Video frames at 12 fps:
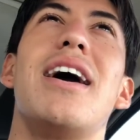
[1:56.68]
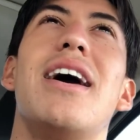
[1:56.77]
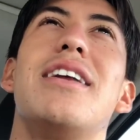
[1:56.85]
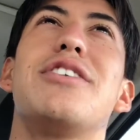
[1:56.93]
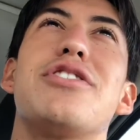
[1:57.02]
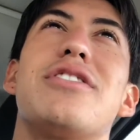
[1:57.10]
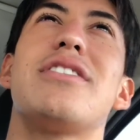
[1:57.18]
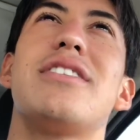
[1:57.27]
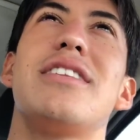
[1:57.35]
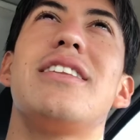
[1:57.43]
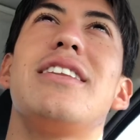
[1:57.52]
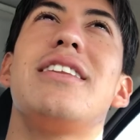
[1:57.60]
and just
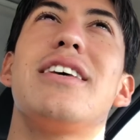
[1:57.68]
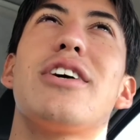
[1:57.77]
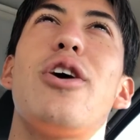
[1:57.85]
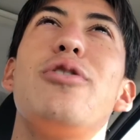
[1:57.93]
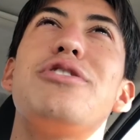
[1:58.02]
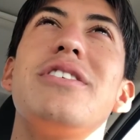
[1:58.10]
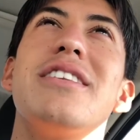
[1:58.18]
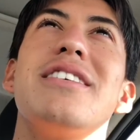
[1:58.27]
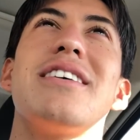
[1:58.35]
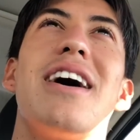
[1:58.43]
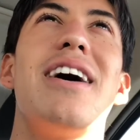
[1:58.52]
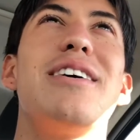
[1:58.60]
coaching
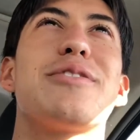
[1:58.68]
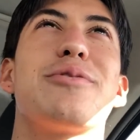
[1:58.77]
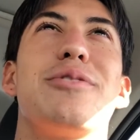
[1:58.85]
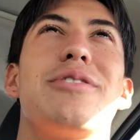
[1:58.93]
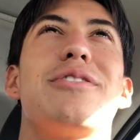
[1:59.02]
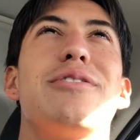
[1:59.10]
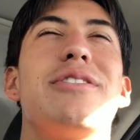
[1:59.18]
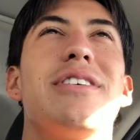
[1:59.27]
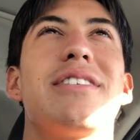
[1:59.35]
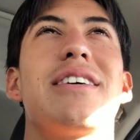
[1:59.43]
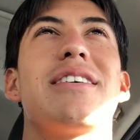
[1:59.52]
these high school students,